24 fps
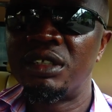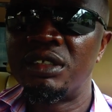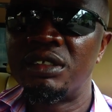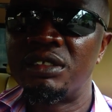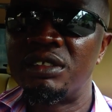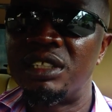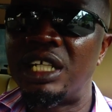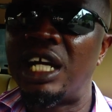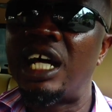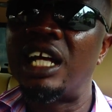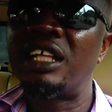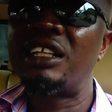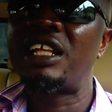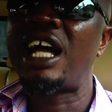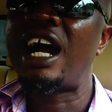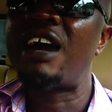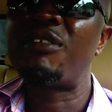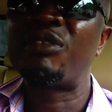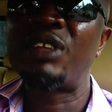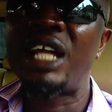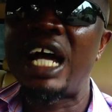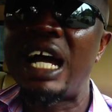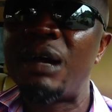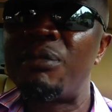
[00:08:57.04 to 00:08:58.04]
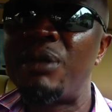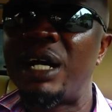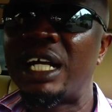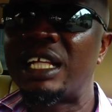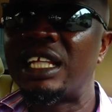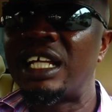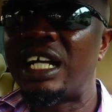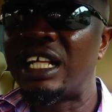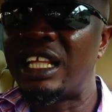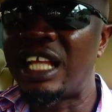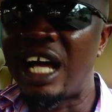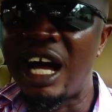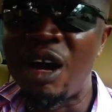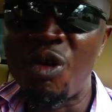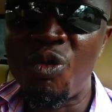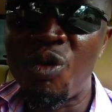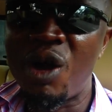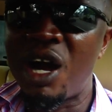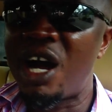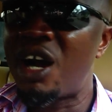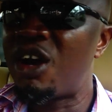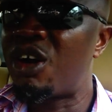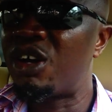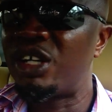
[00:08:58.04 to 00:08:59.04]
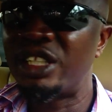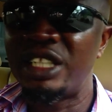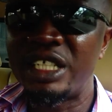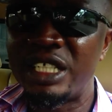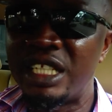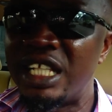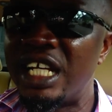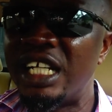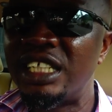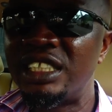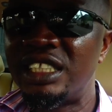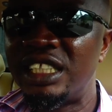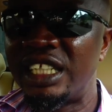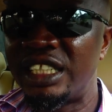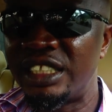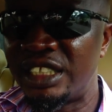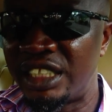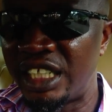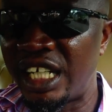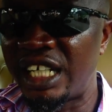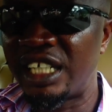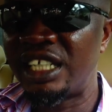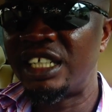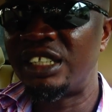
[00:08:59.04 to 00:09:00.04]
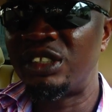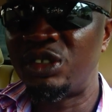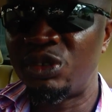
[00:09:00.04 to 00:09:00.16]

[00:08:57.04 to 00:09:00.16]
Then after about an hour or the next day, check it,